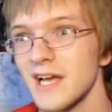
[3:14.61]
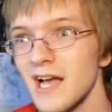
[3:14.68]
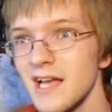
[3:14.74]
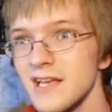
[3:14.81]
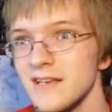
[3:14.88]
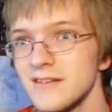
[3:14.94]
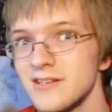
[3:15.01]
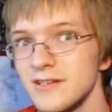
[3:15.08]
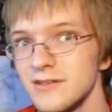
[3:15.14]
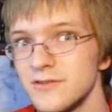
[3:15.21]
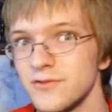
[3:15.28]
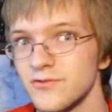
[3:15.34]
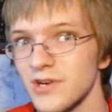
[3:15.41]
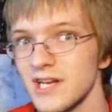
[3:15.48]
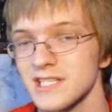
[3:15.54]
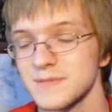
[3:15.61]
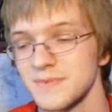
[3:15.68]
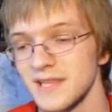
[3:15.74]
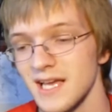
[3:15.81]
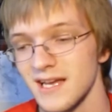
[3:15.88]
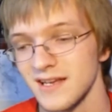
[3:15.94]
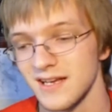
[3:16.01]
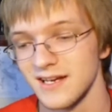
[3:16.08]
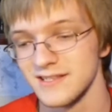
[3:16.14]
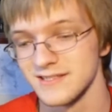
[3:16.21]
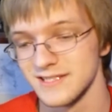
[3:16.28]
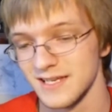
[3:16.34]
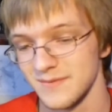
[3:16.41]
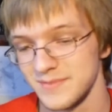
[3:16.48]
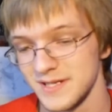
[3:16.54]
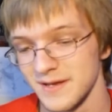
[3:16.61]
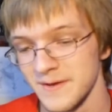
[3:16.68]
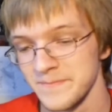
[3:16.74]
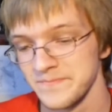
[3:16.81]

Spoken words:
I could grasp that concept.